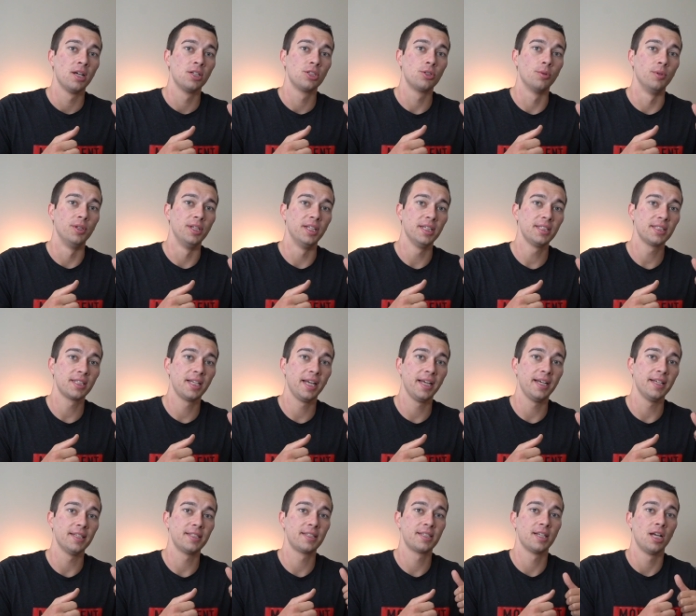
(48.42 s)
So in this
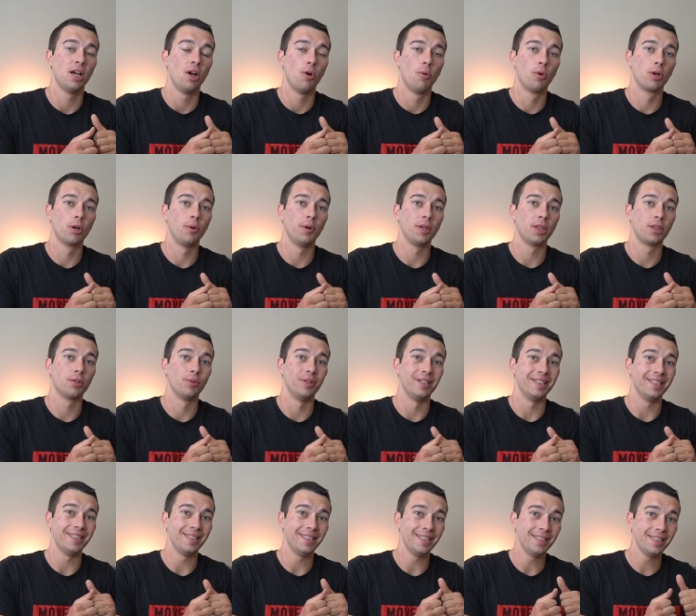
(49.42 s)
case, we're going through
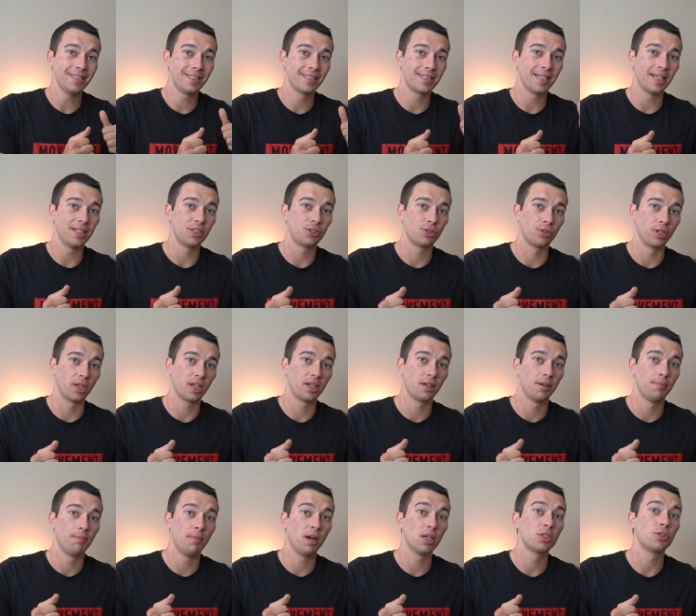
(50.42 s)
an
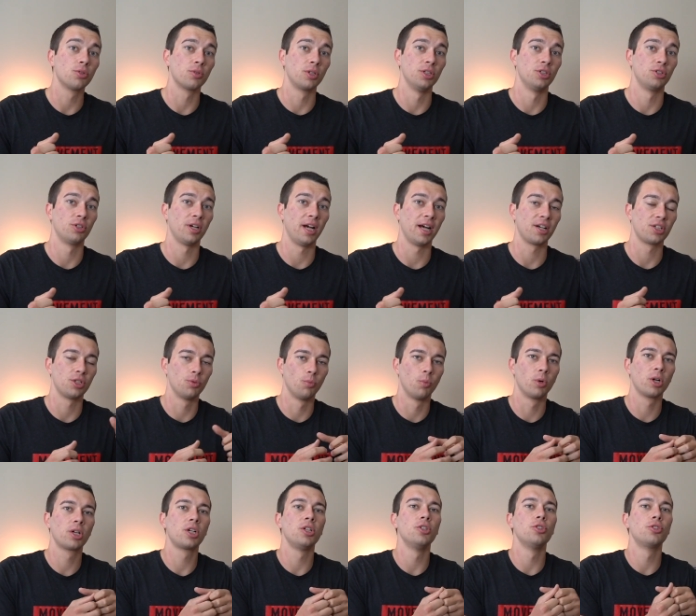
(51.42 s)
eccentric muscle contraction.
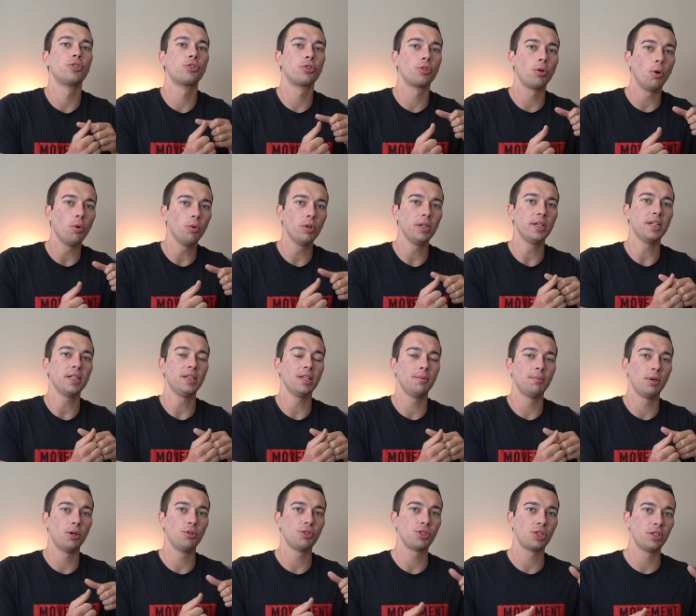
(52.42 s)
We're controlling the
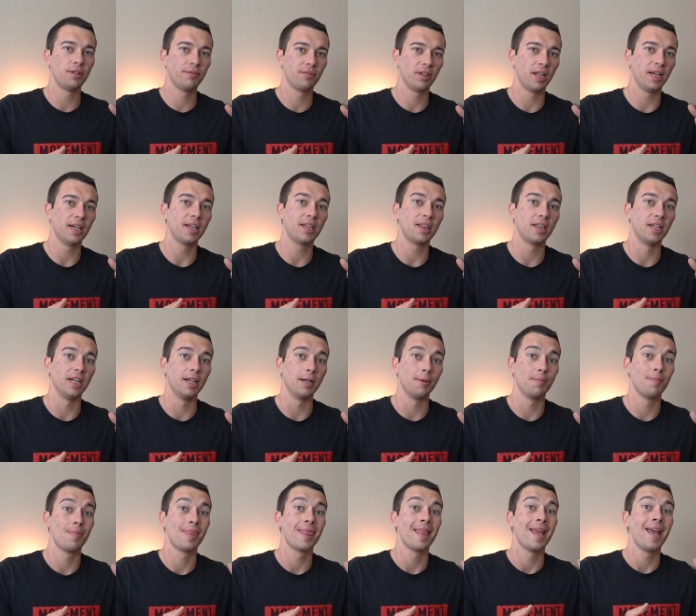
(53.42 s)
motion of
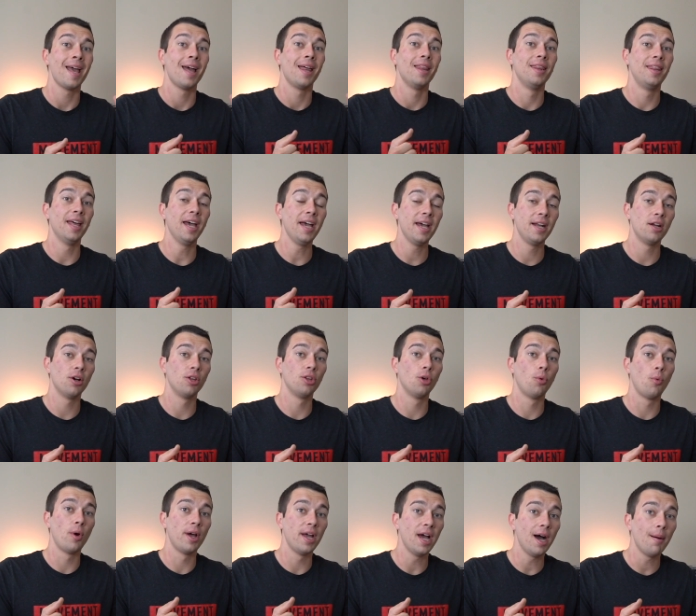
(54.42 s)
lengthening. Then on the
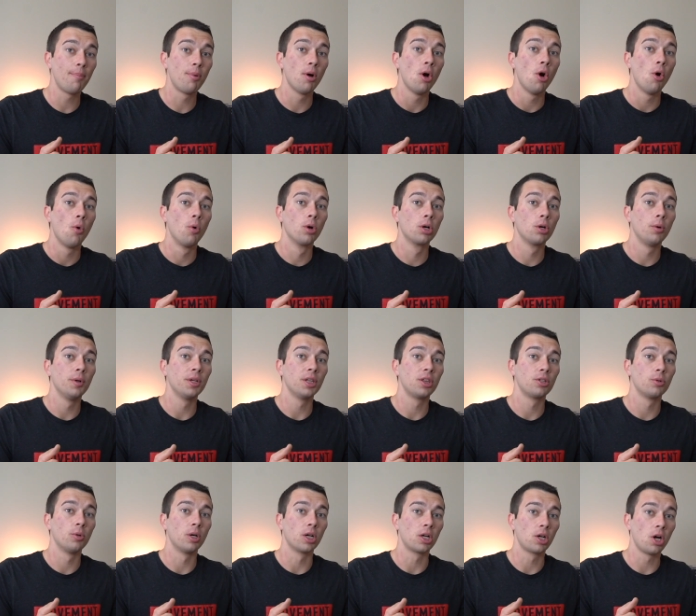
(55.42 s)
way up, we're going
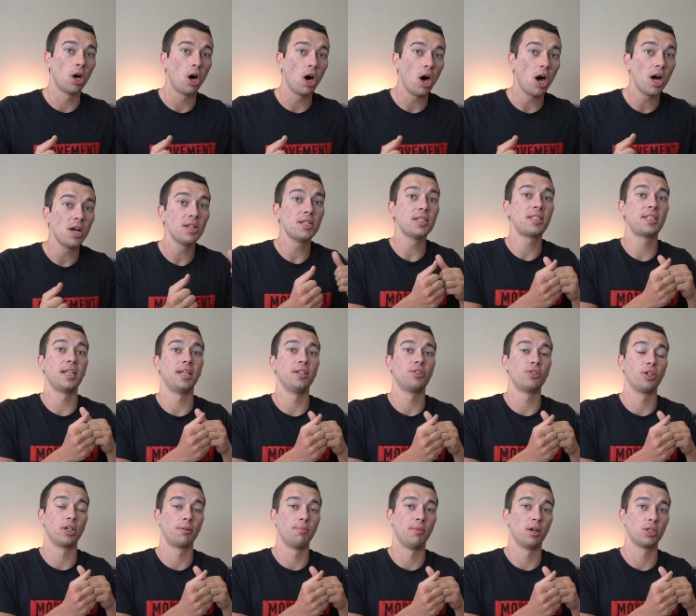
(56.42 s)
through a
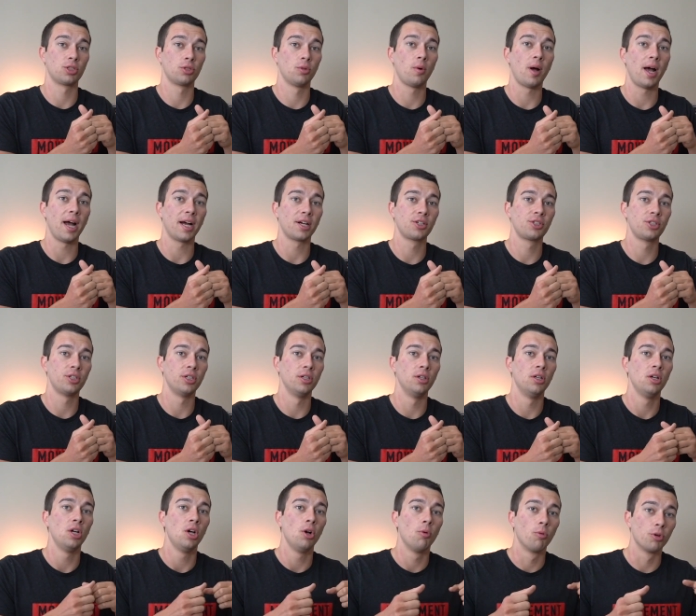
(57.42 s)
concentric muscle
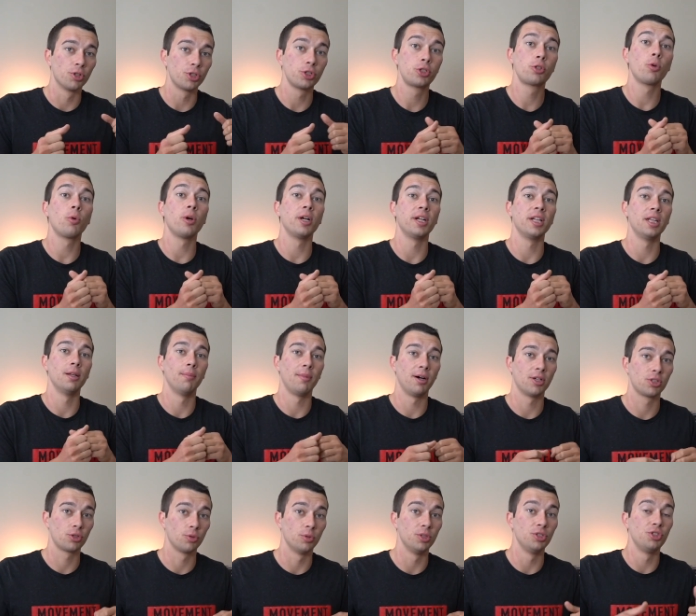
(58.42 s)
action. We're shortening the
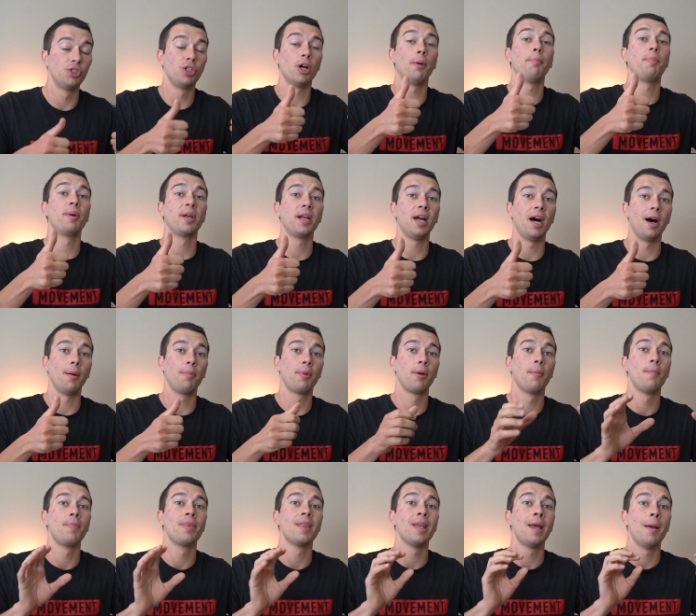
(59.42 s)
muscle and jumping up.